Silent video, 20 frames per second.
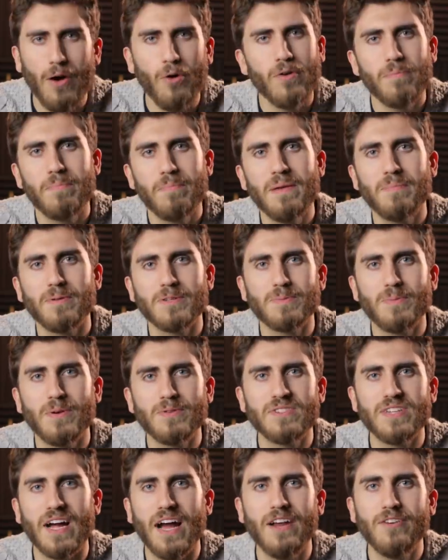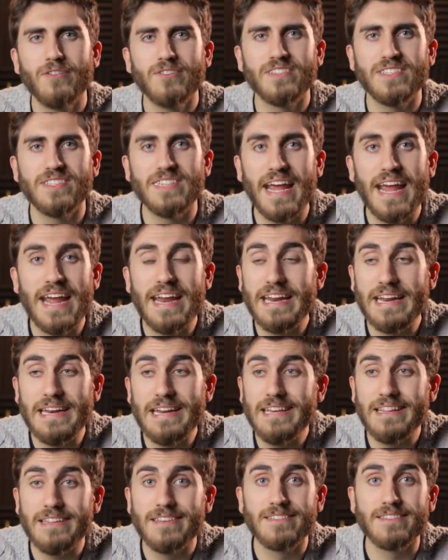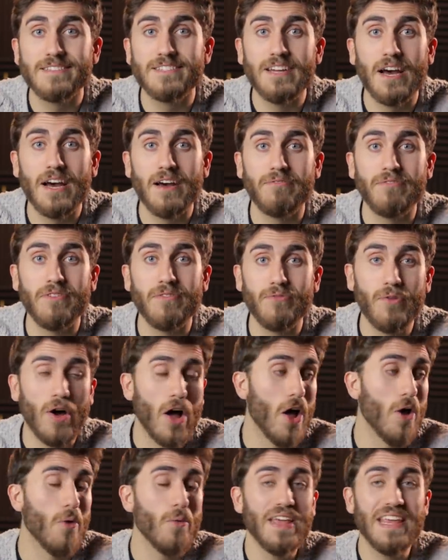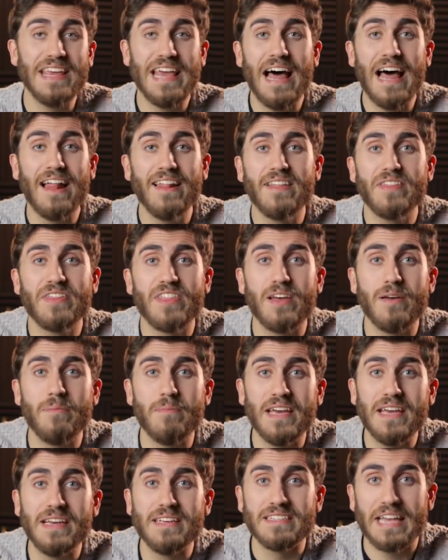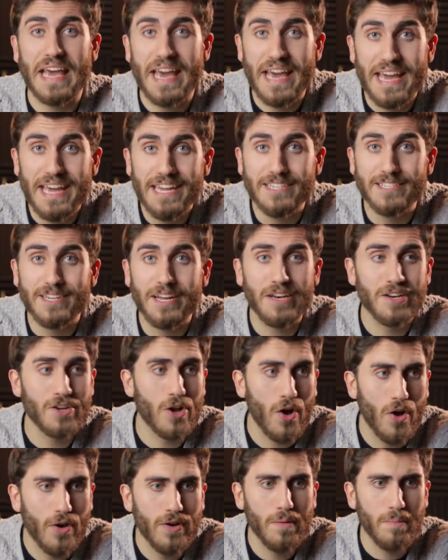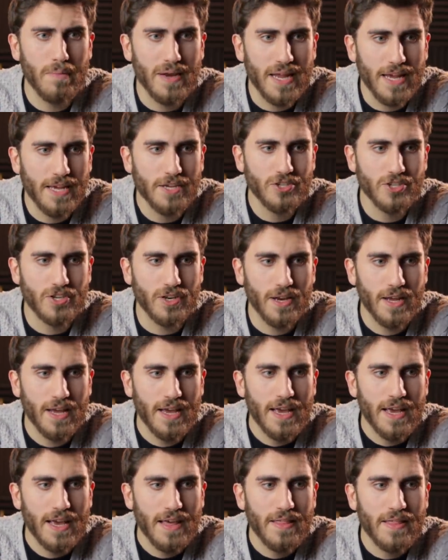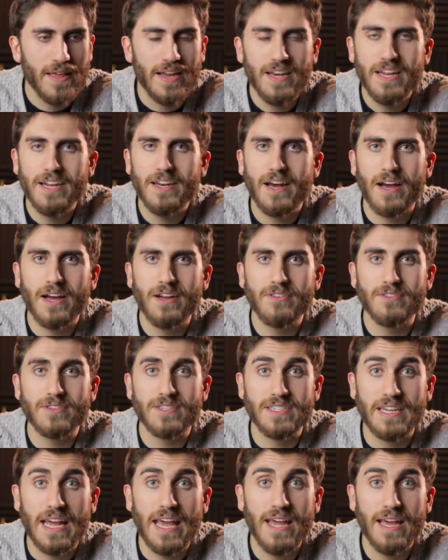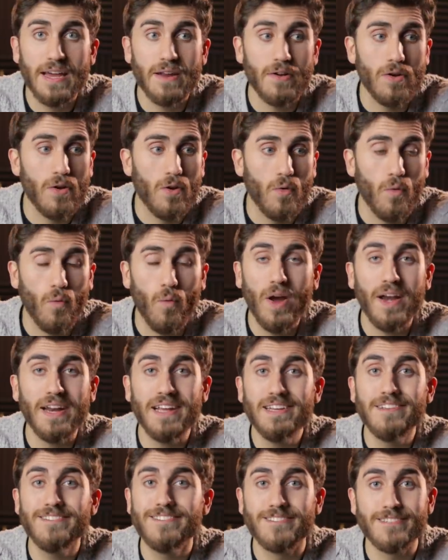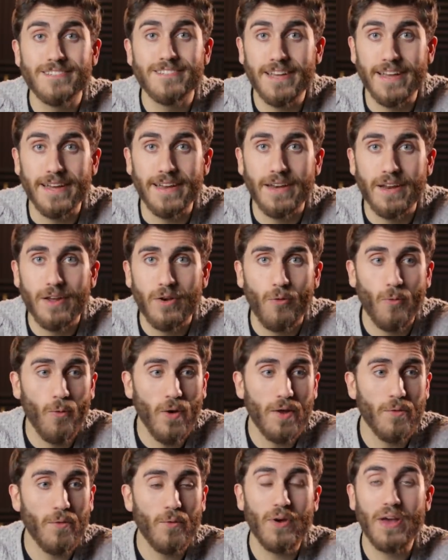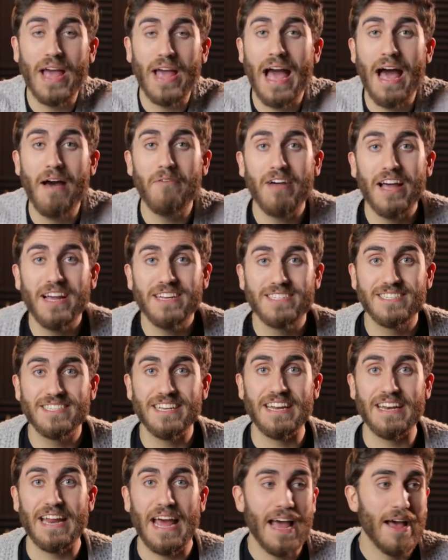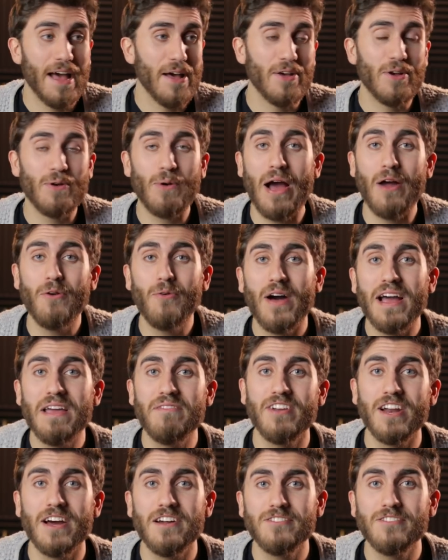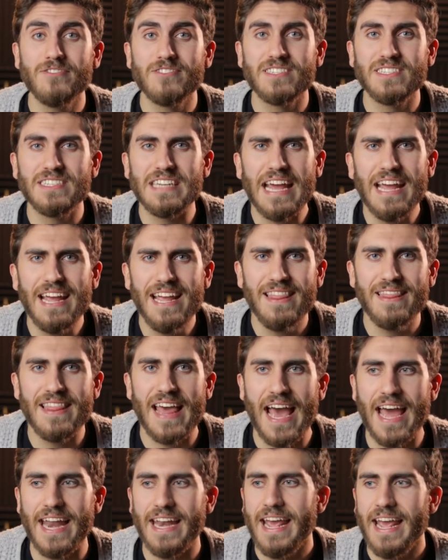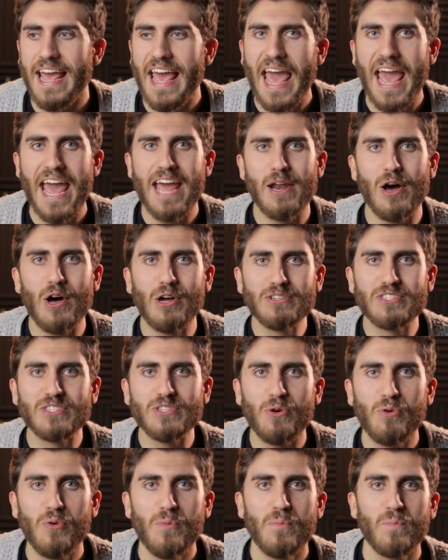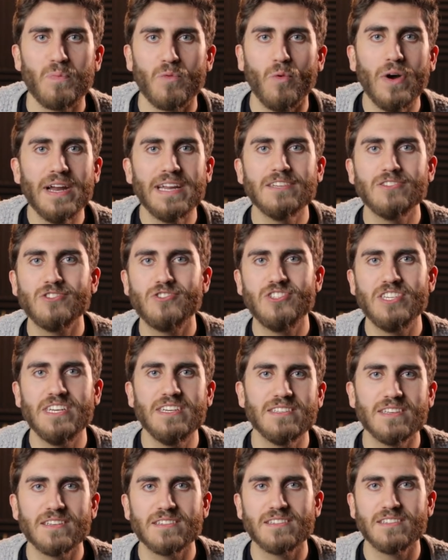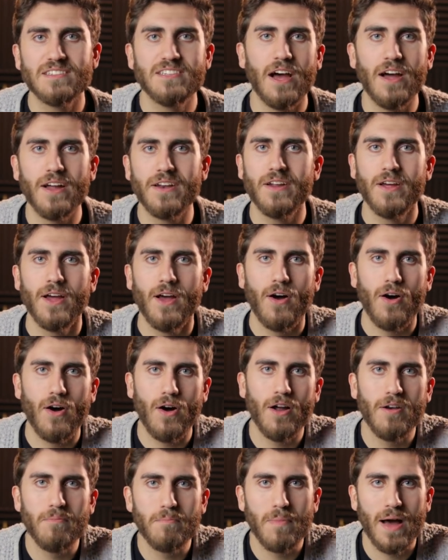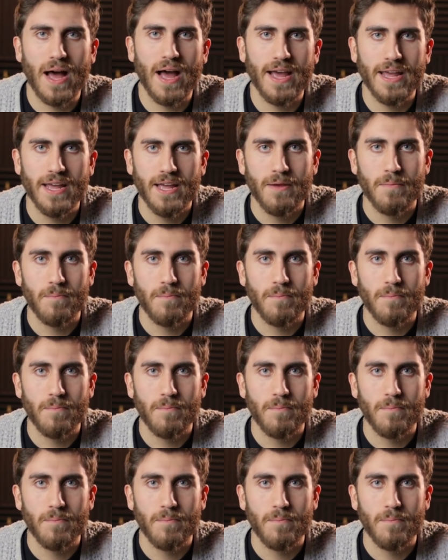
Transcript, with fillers: How are people supposed to understand any of this stuff if all we yell at them is hate and condemnation? they need to understand what is sin? What have I sinned? Uh, how do I even understand that? And also, what has Jesus done on my